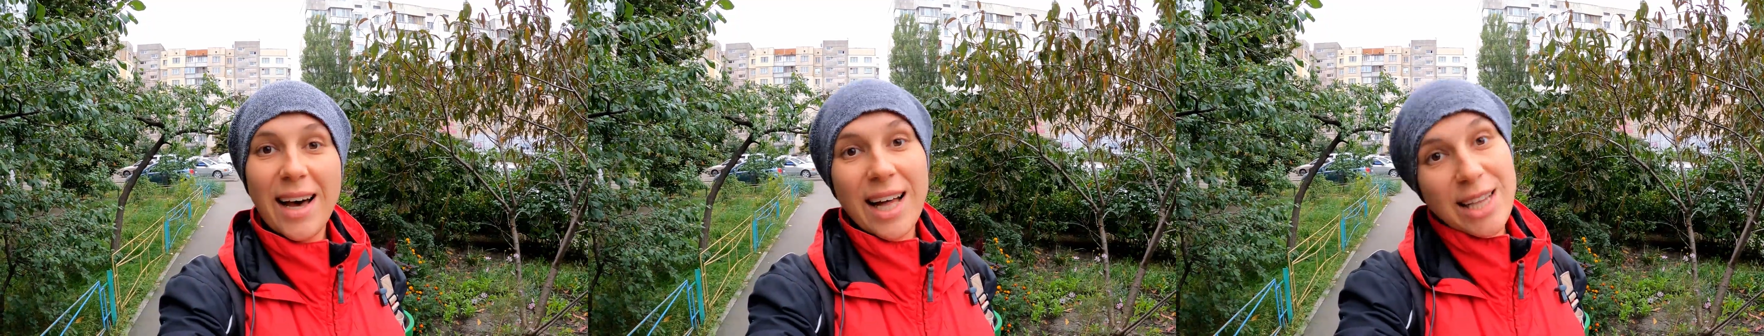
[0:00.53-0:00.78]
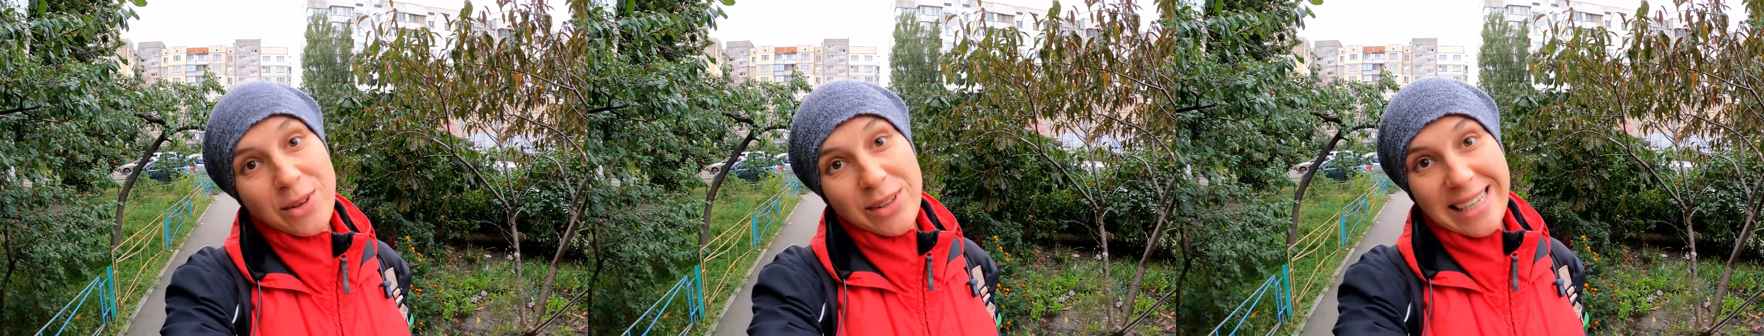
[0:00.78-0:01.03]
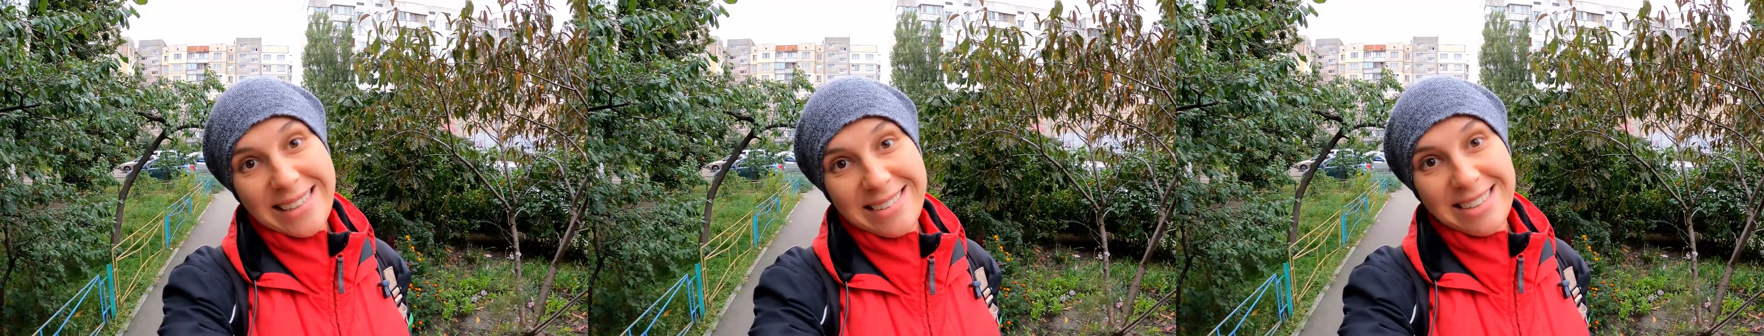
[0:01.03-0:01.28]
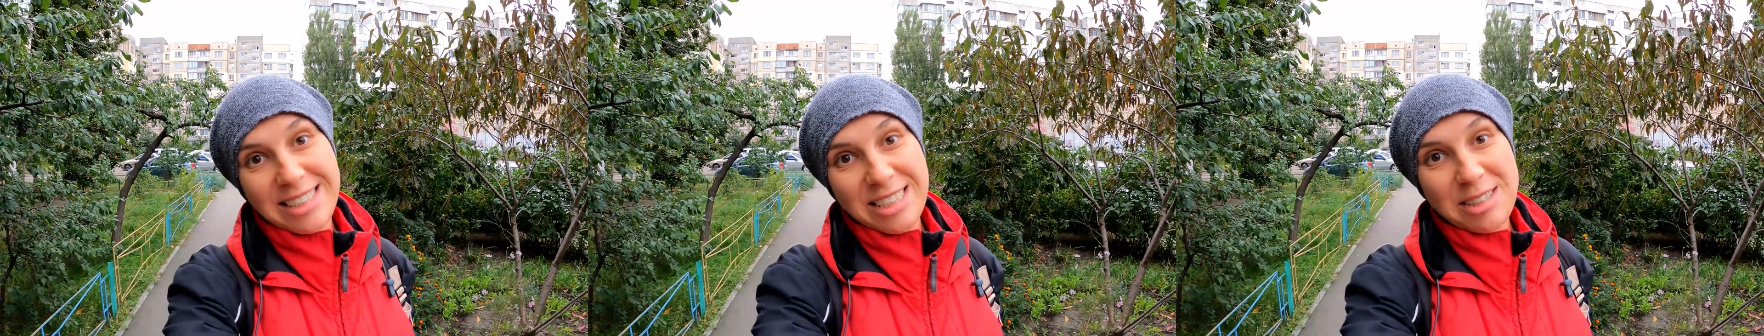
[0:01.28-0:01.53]
Hello
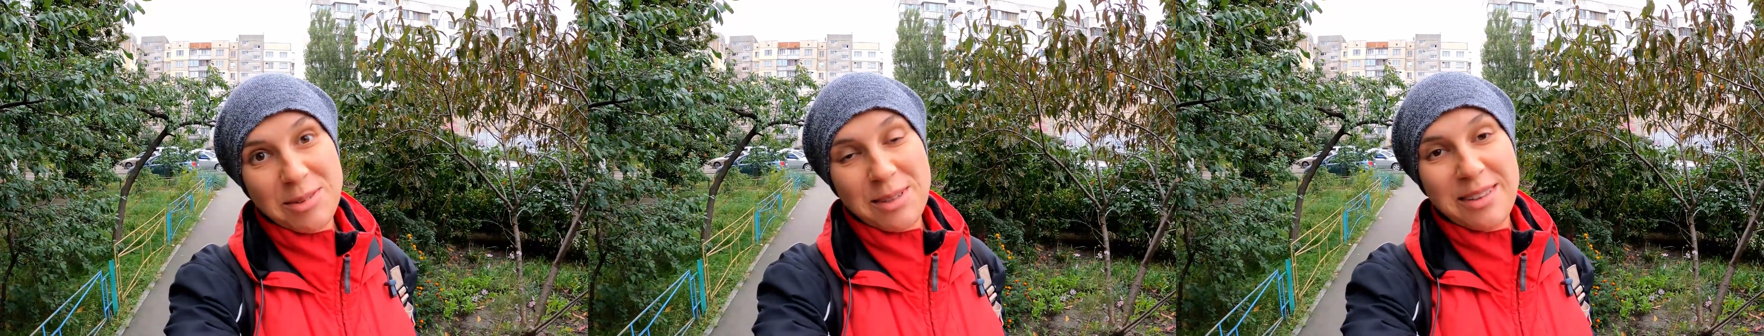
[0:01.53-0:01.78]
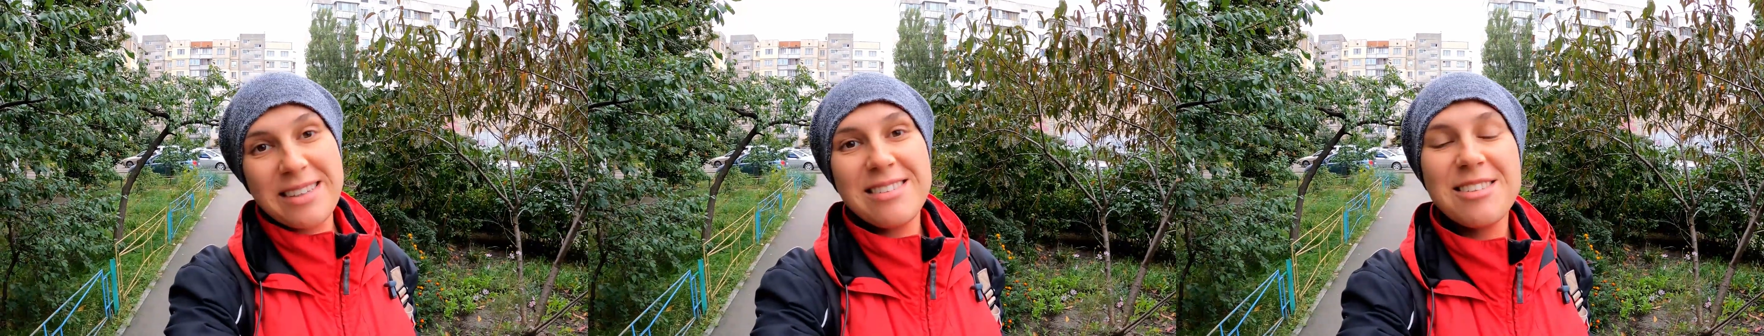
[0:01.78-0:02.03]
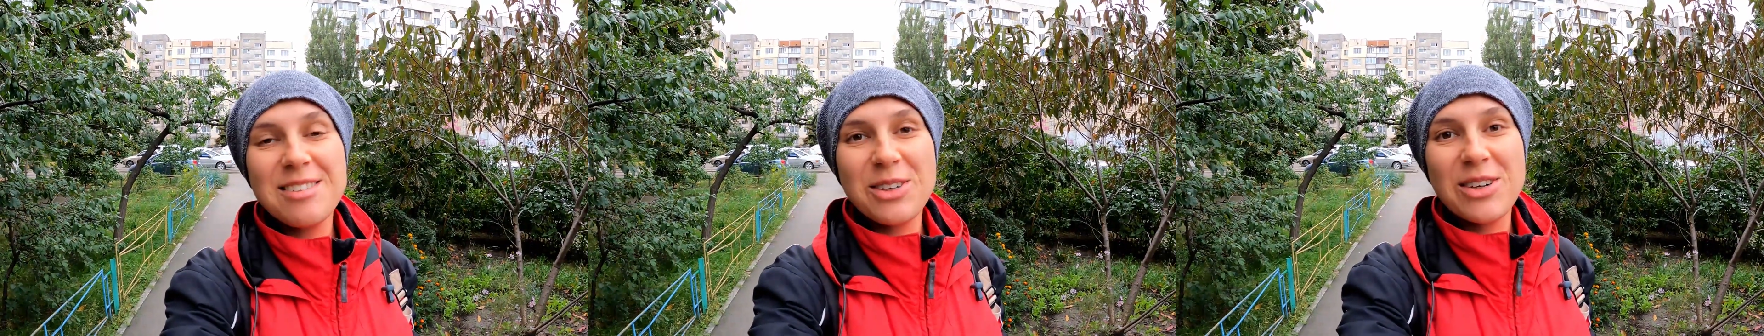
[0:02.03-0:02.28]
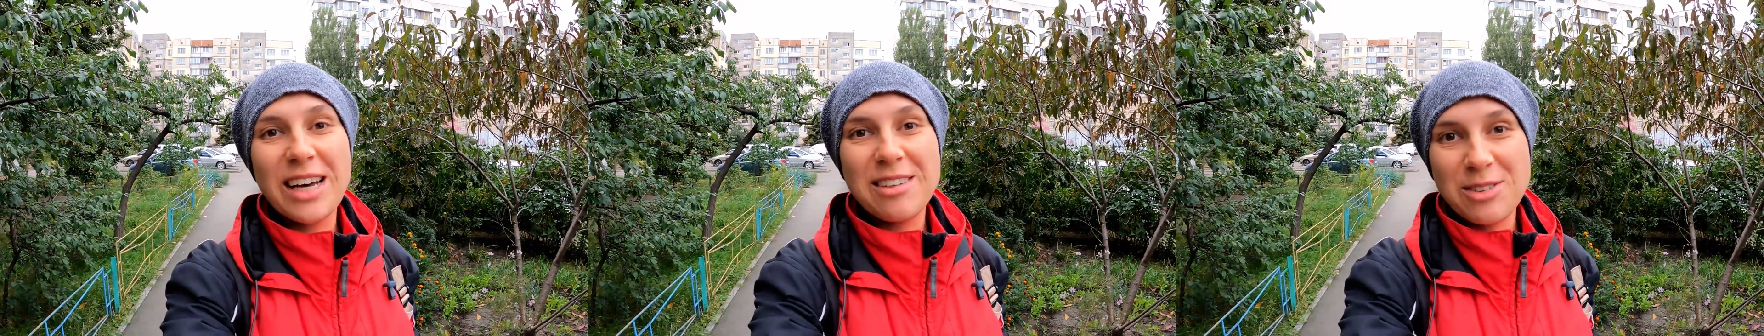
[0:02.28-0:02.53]
ladies and gentlemen, this is
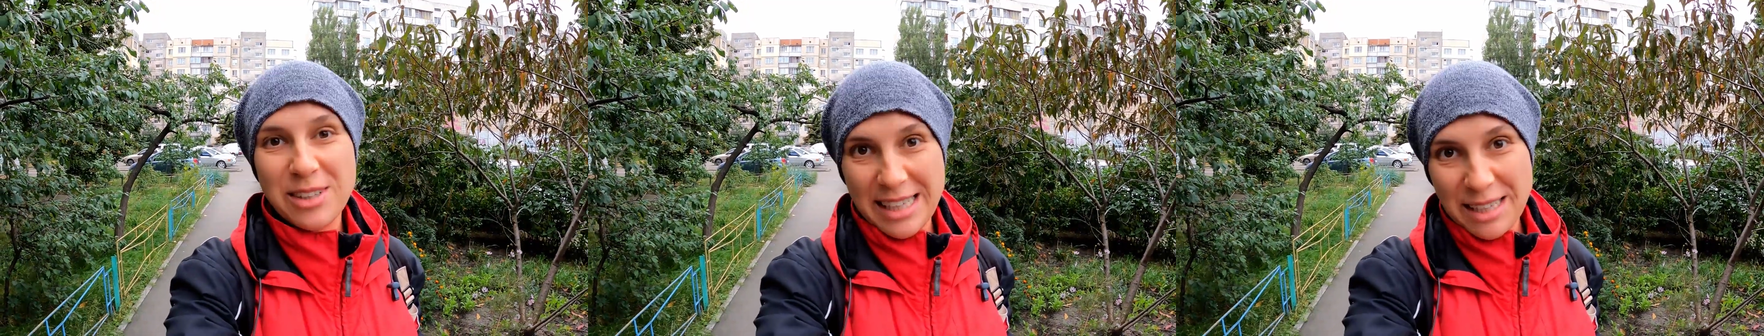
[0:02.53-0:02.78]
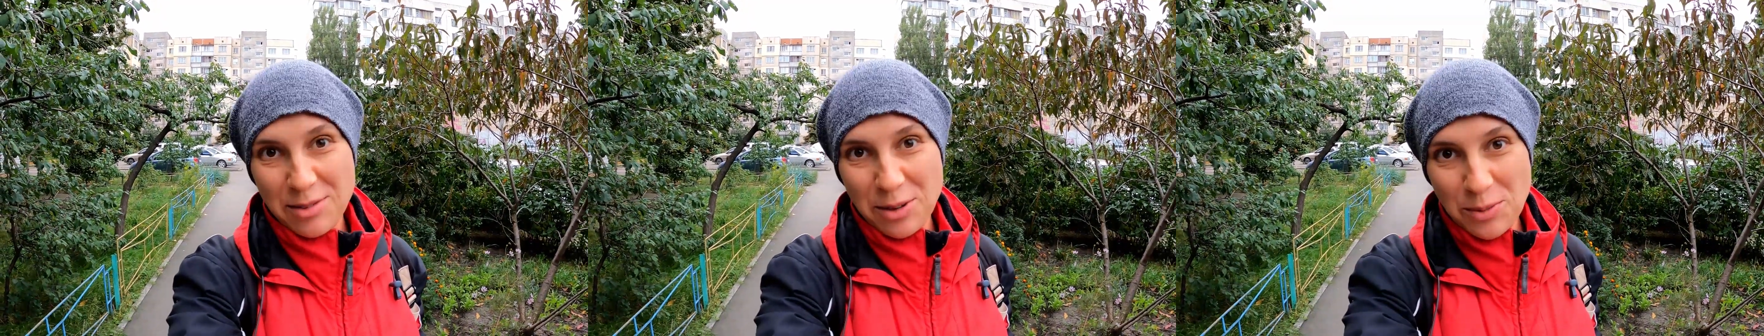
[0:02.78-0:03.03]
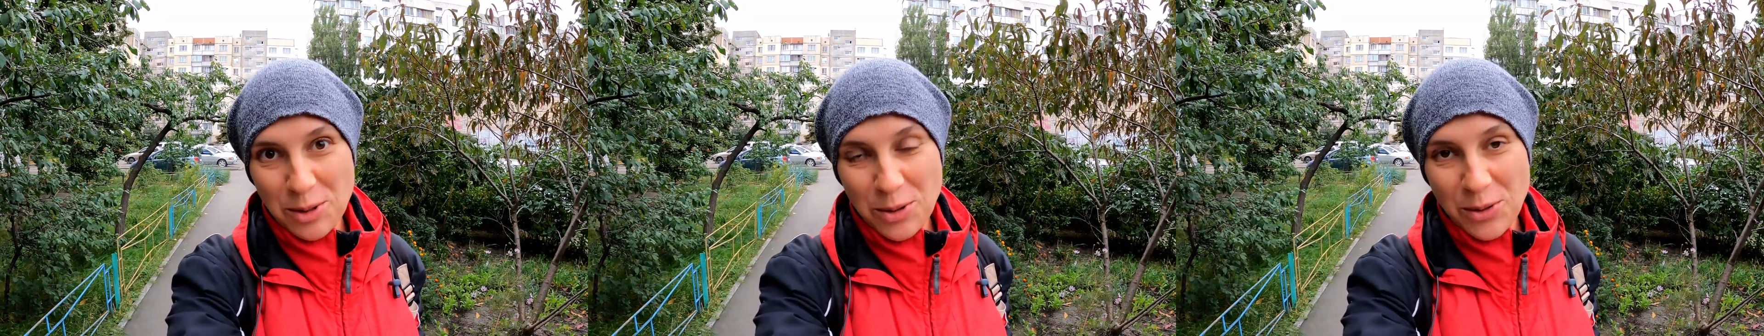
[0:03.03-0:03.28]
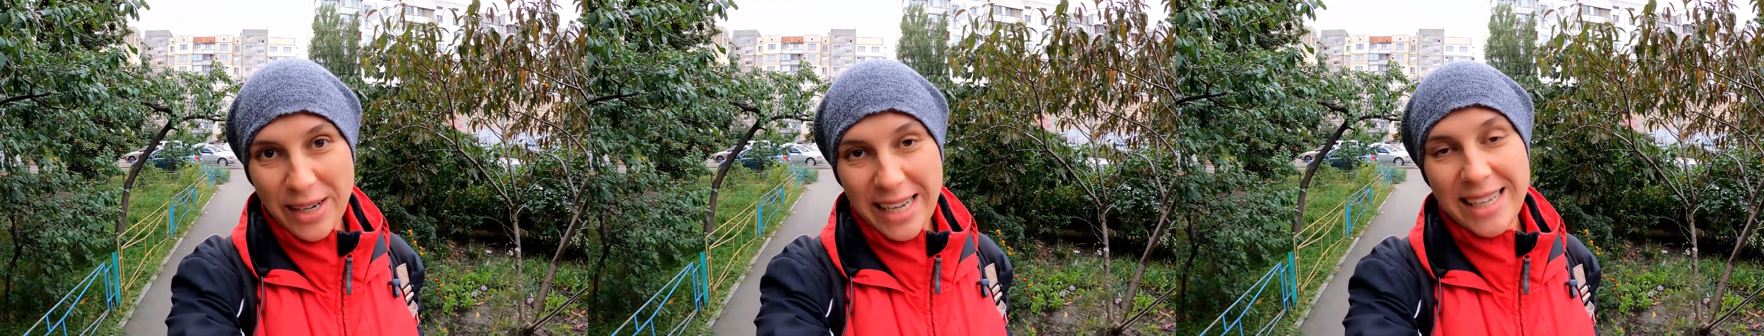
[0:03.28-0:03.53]
your guide Olena from
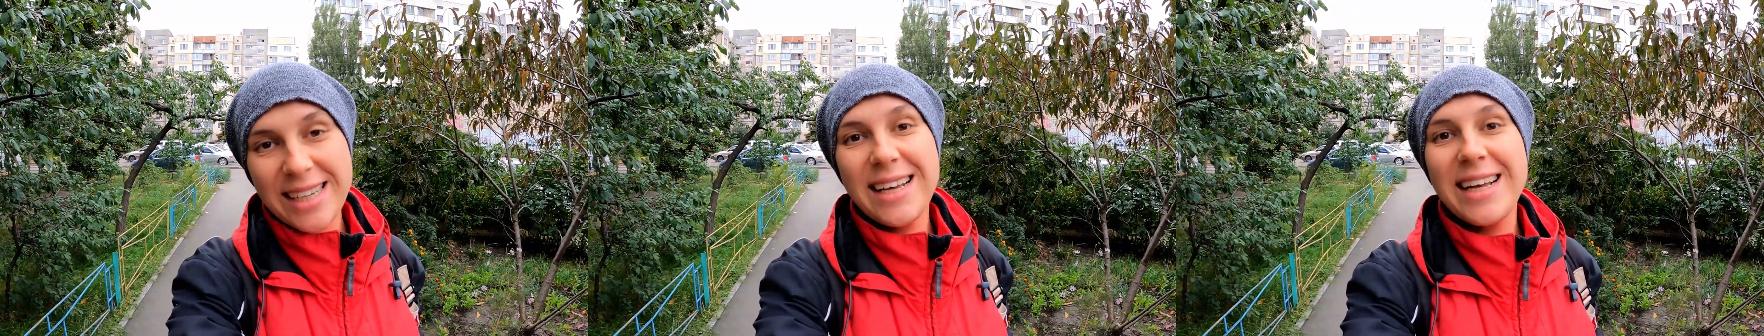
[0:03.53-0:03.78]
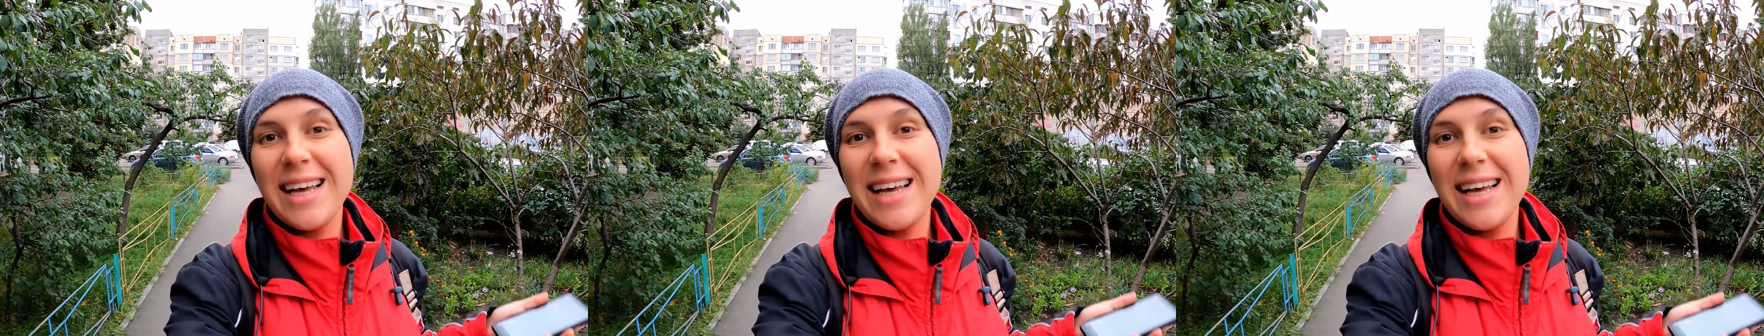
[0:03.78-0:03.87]
Ukraine,